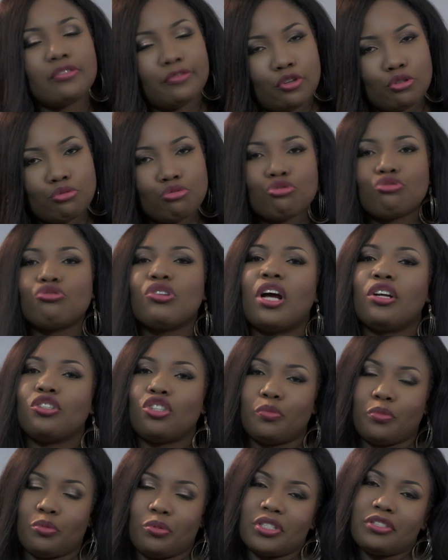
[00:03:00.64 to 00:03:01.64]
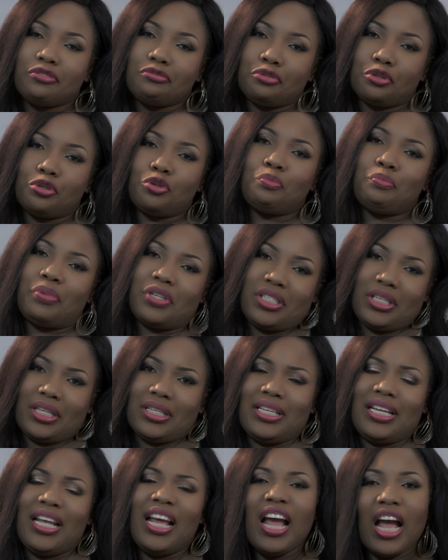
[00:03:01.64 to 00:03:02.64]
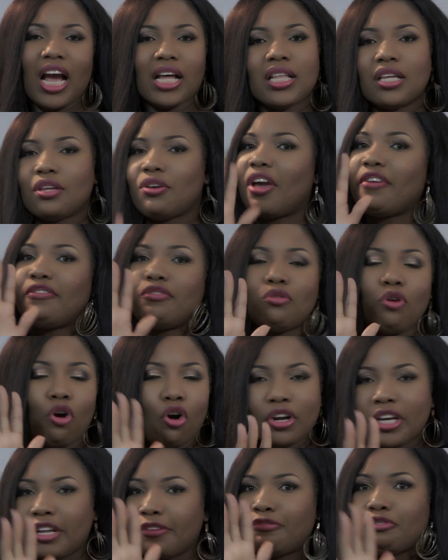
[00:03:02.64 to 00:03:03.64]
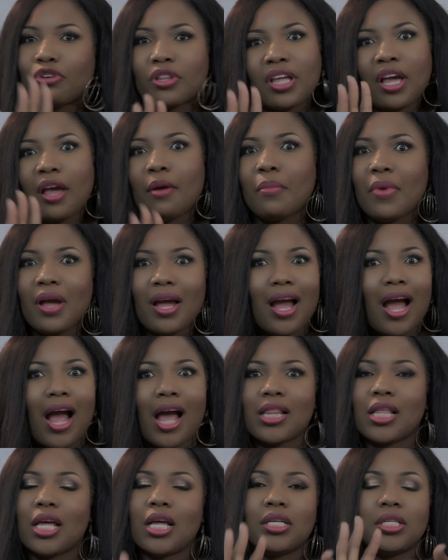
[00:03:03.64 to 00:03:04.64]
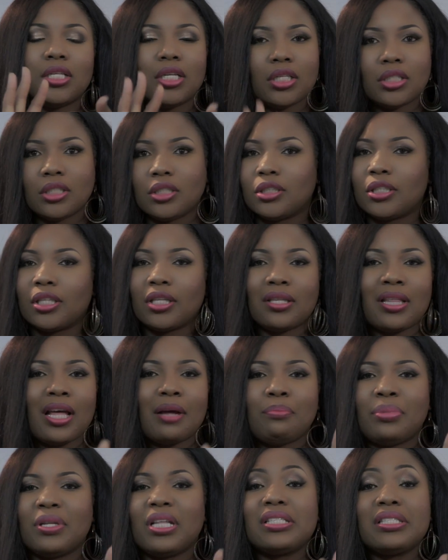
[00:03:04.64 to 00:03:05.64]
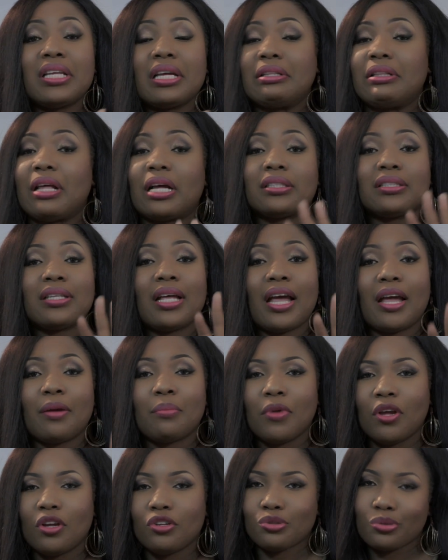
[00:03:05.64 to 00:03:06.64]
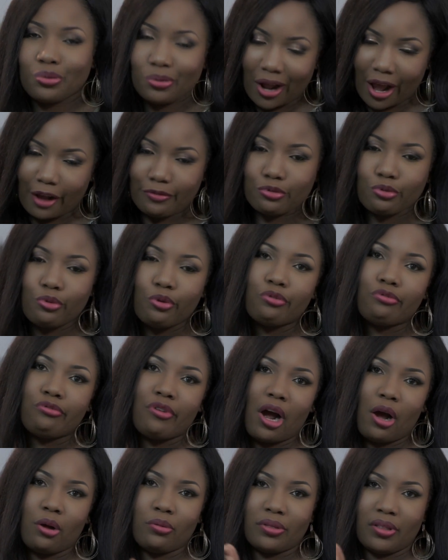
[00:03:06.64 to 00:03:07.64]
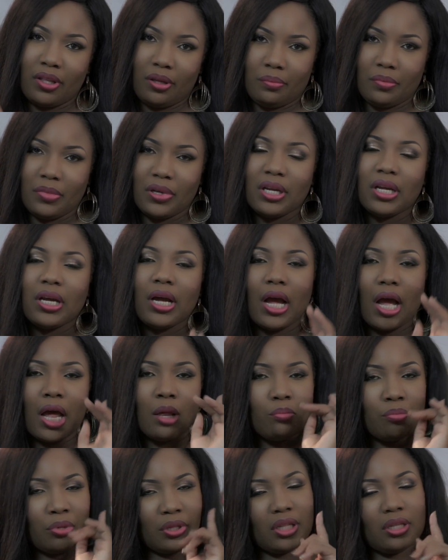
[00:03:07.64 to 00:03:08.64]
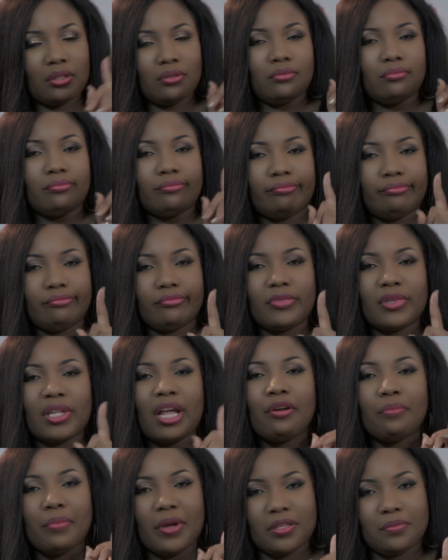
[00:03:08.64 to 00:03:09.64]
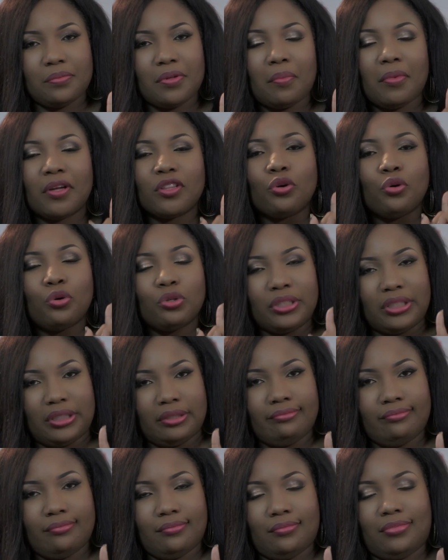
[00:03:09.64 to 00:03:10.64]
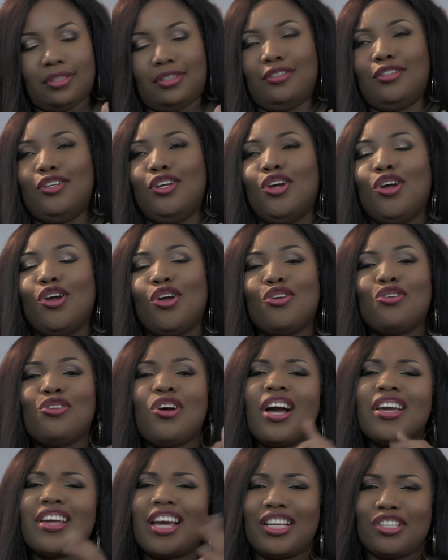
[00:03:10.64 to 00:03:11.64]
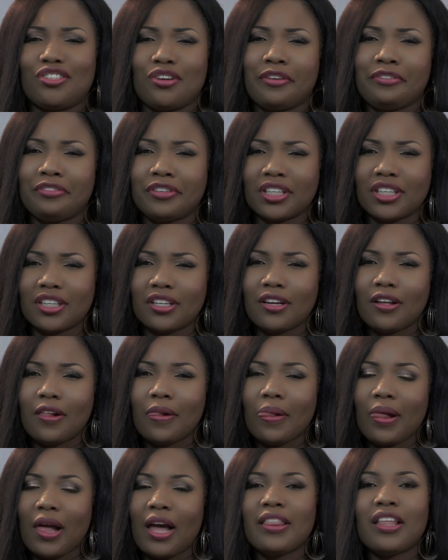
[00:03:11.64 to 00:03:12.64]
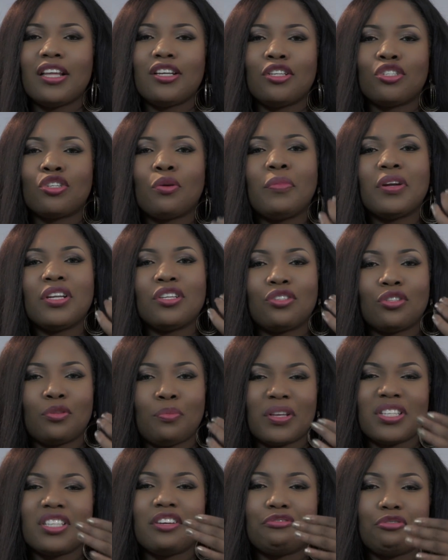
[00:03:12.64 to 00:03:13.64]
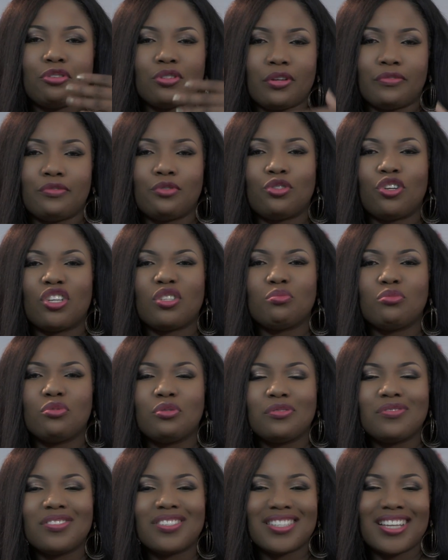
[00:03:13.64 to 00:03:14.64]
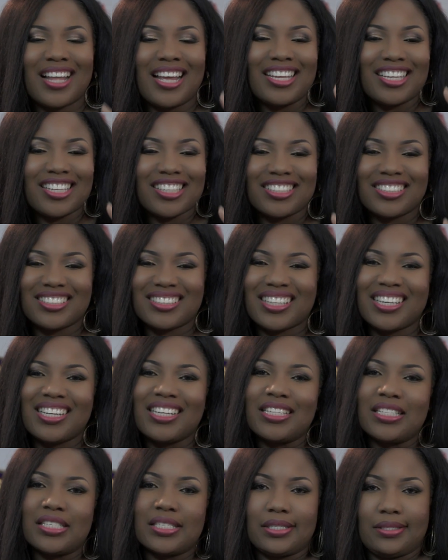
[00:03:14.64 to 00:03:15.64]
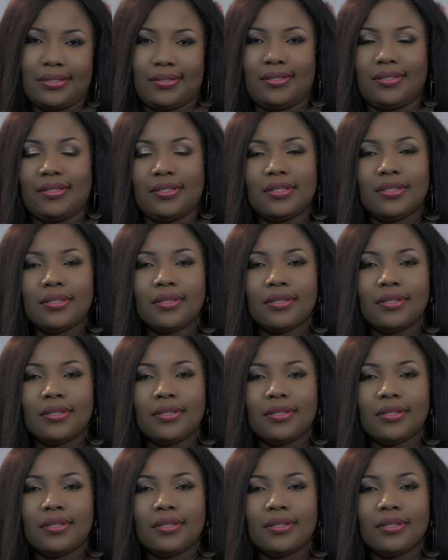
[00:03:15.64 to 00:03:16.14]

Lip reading: of us, we should now just be waiting for you patiently. And then you're even horning for them. And then, but they take their time. So you don't have to go around them. But then, that reminds me about the horning. You know how you're in traffic, and then the person in front of you just moves like 3 inches,